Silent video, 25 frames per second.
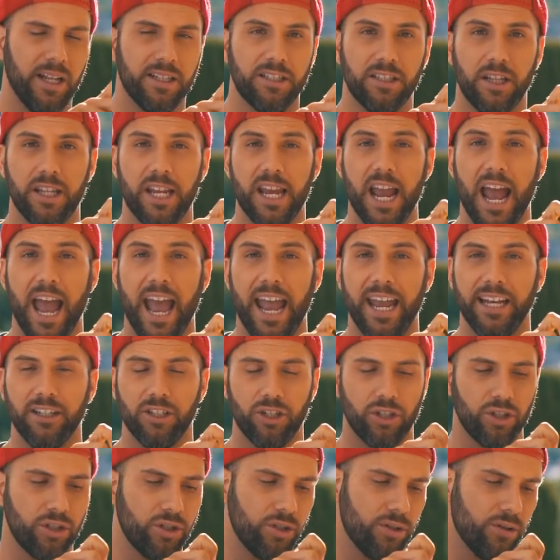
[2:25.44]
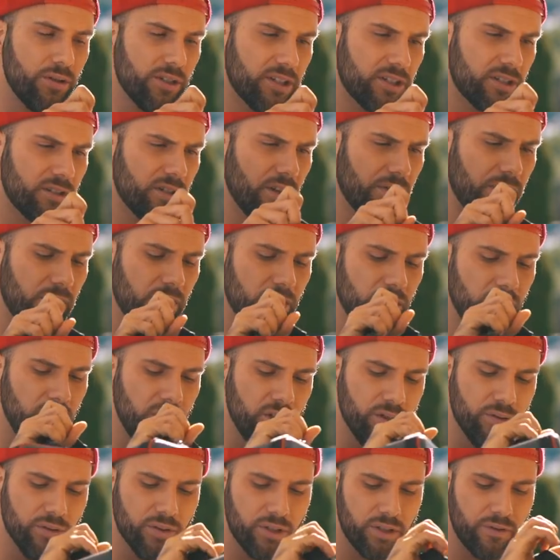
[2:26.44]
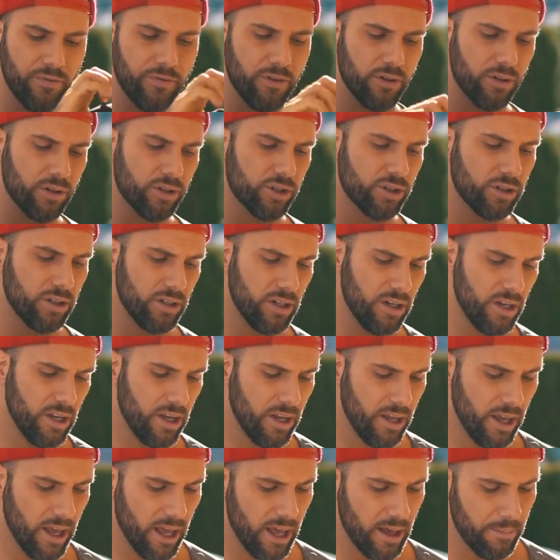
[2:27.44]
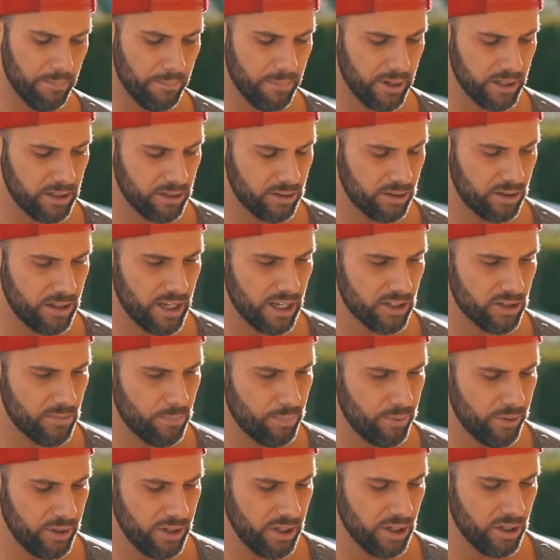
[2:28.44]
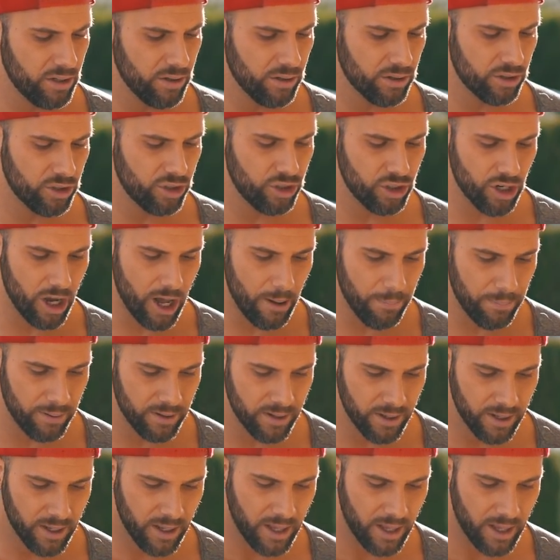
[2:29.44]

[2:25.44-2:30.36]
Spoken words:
It's the H2, it's not the newest version, but it does a pretty good job.